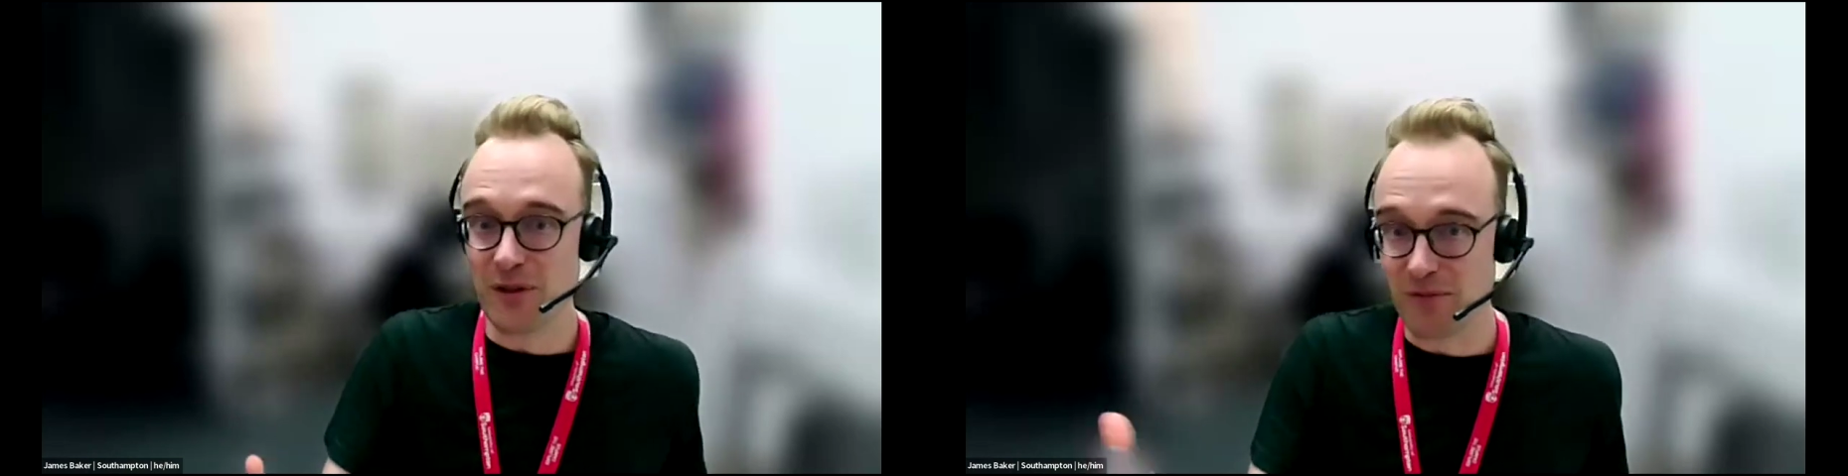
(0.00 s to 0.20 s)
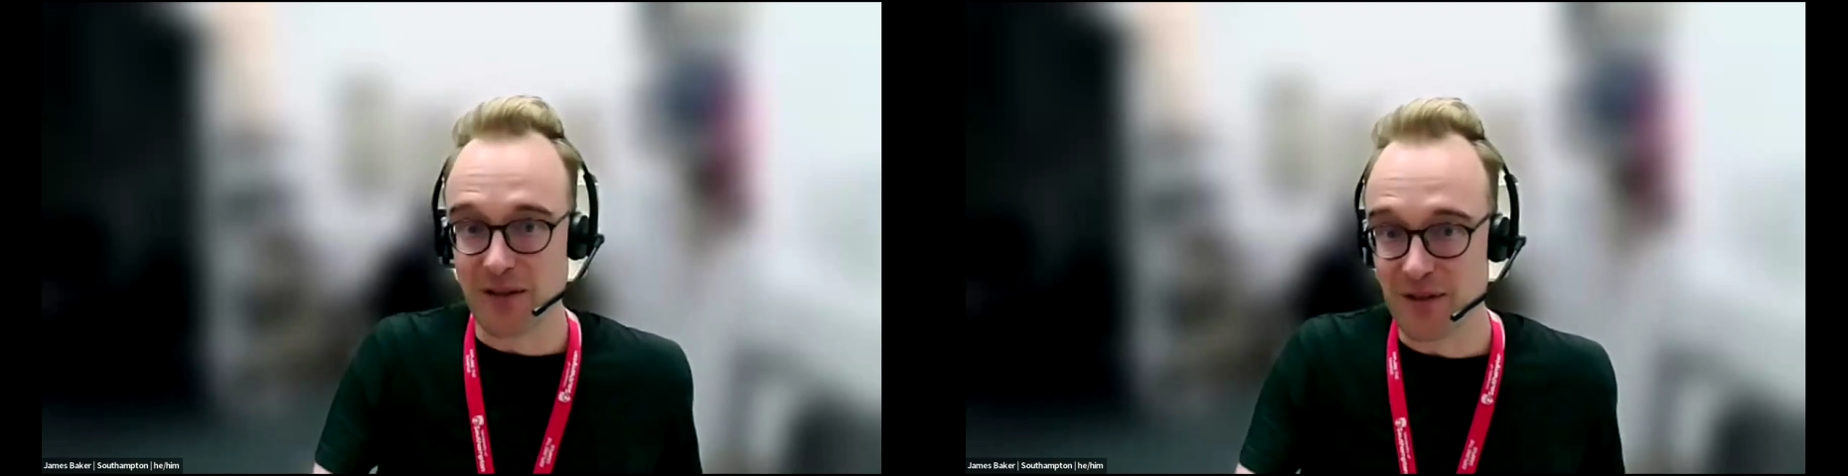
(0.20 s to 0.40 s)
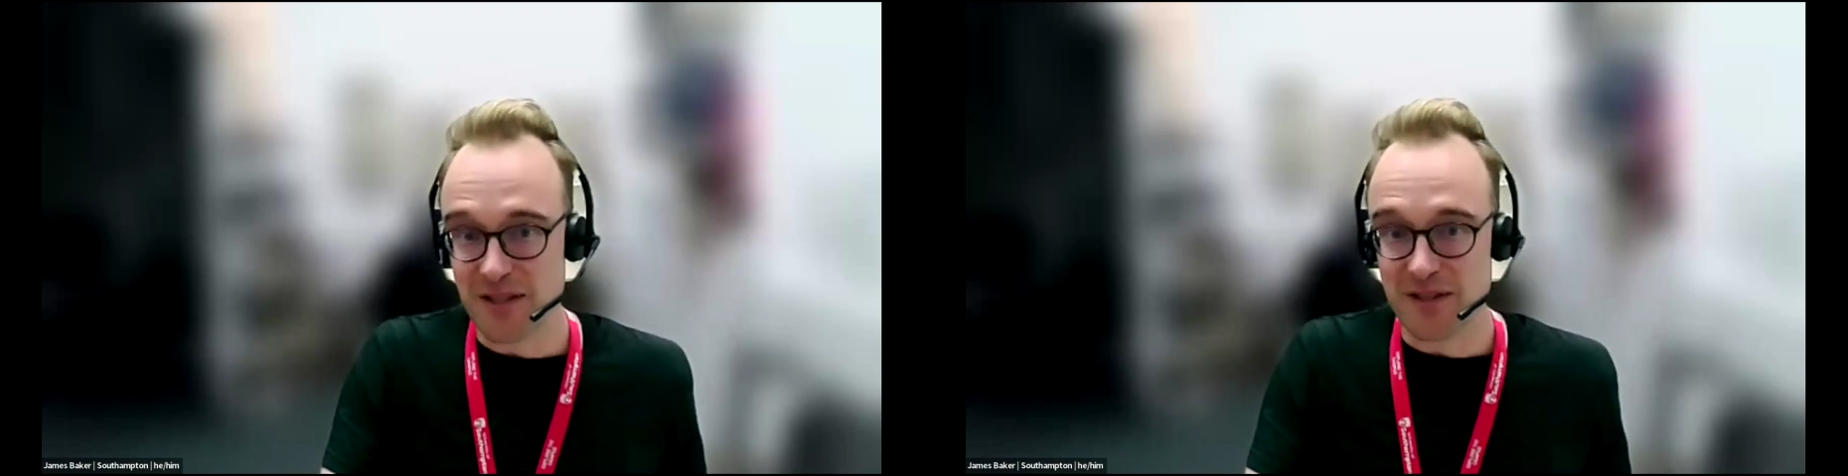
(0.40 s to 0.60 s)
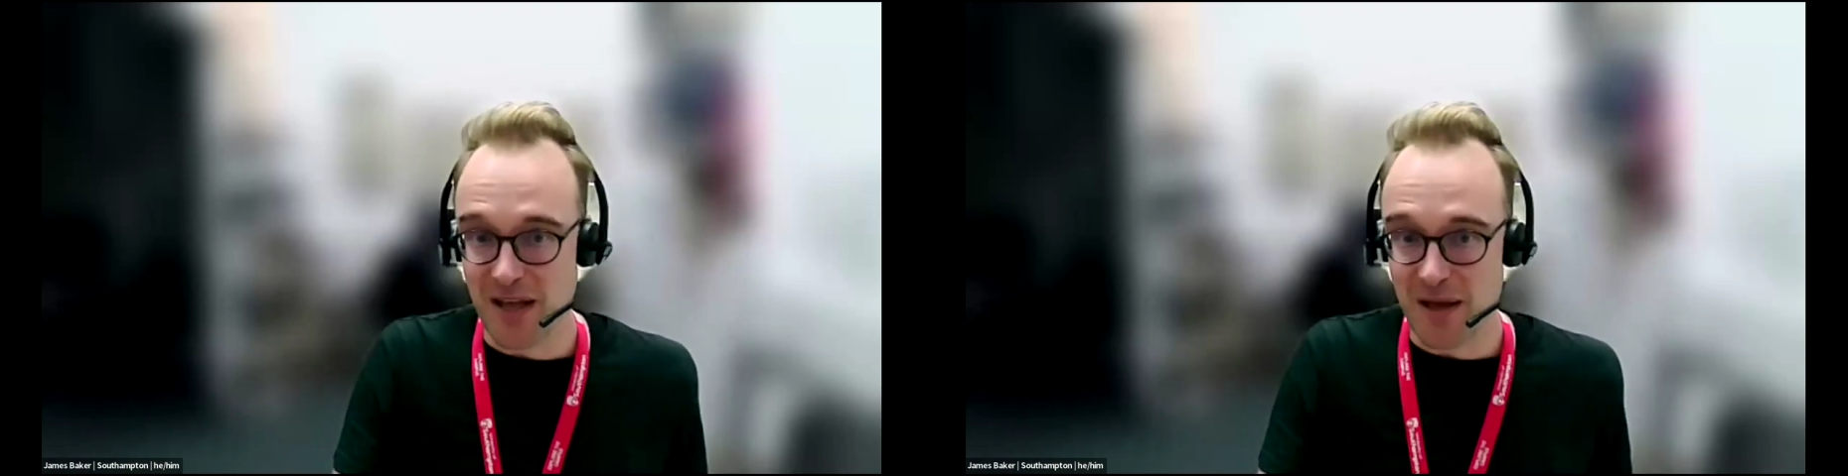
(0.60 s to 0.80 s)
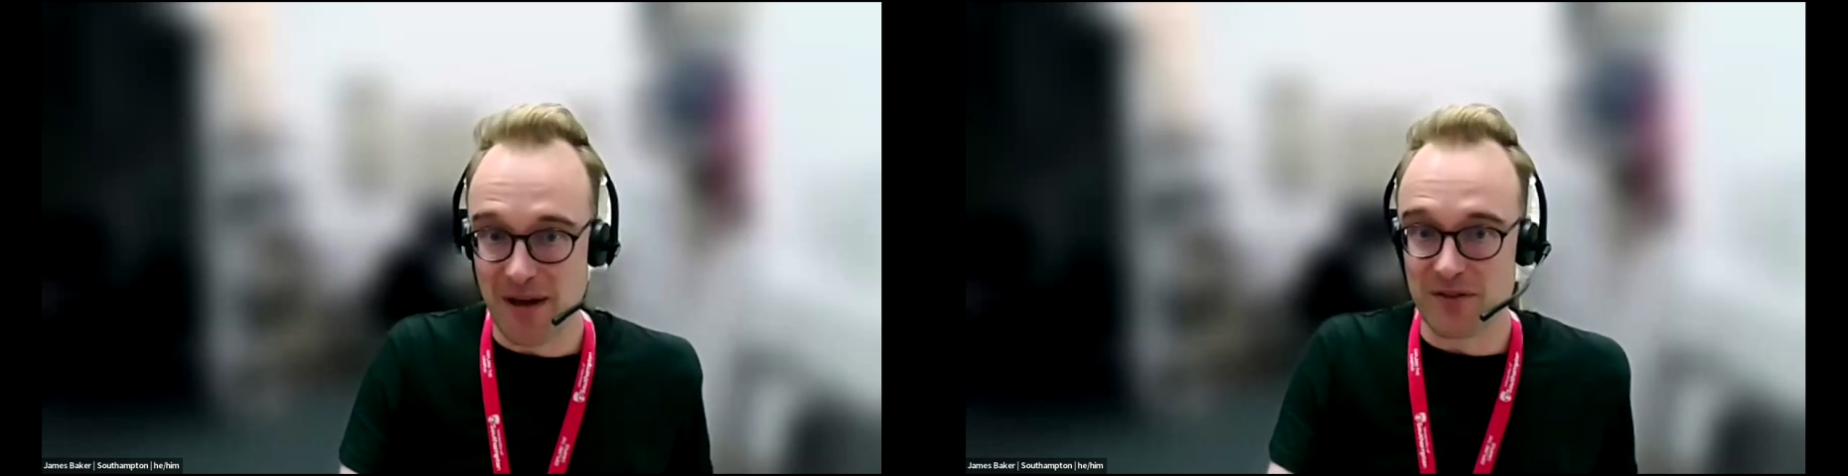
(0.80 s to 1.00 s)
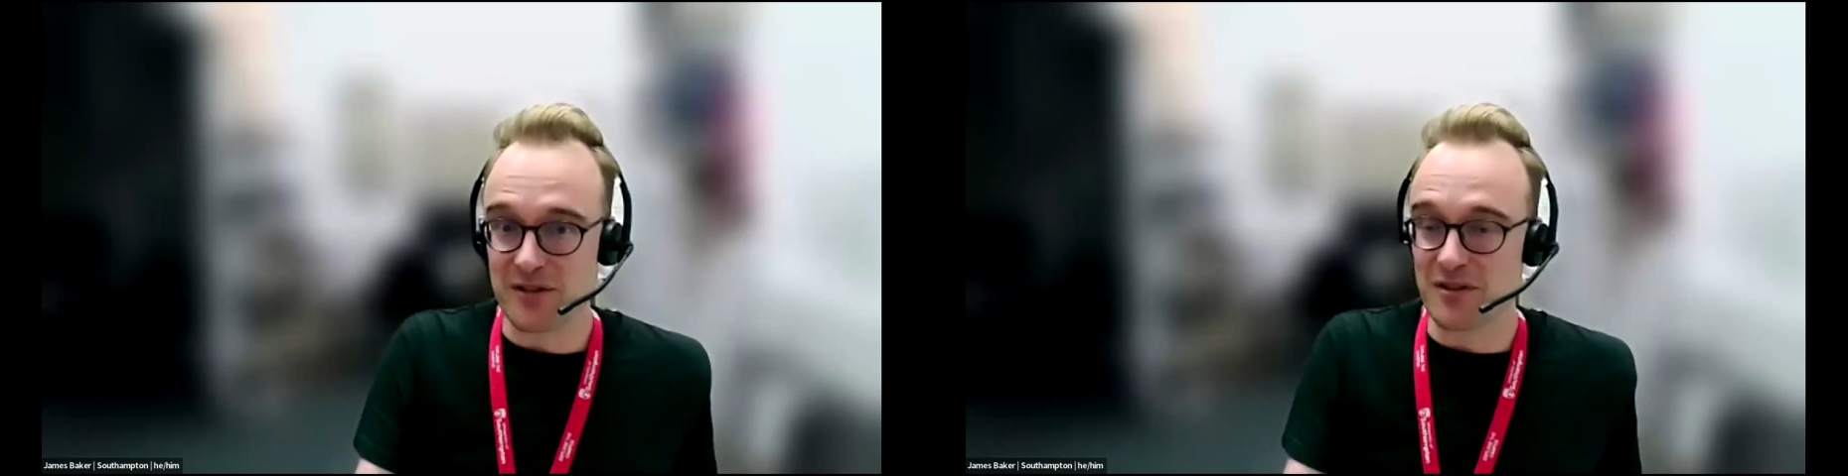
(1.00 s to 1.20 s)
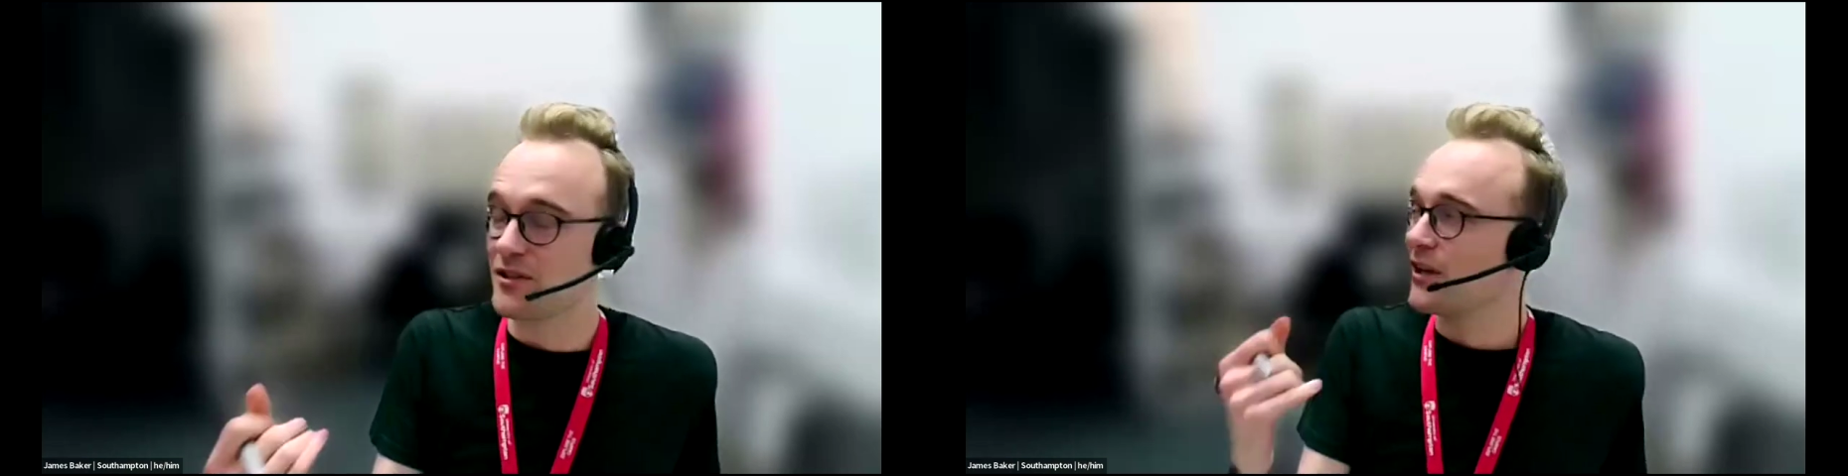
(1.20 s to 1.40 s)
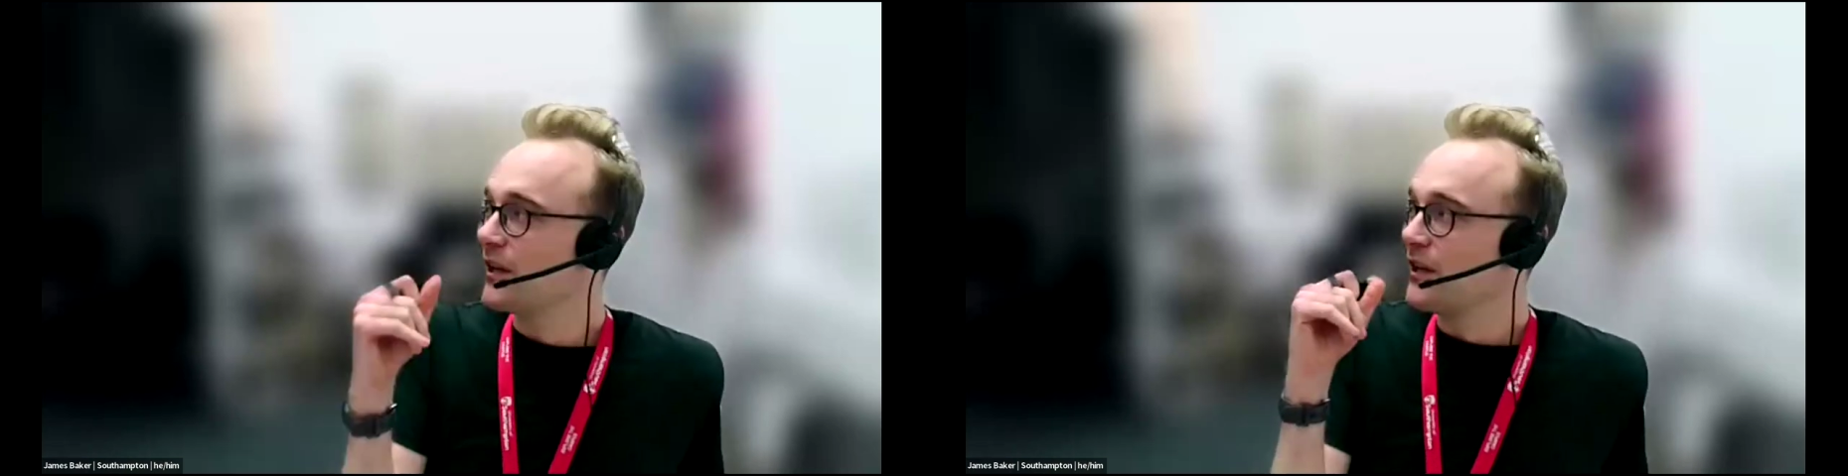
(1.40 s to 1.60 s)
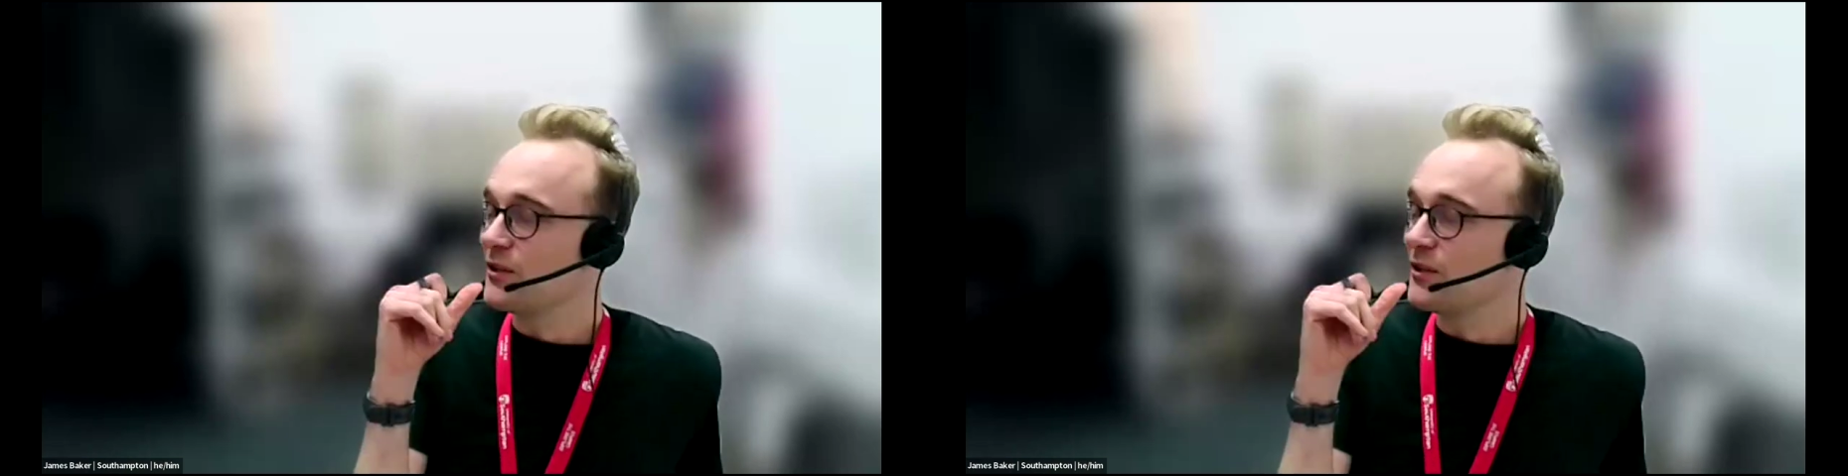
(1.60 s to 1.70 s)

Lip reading: the rigorousness of their methods.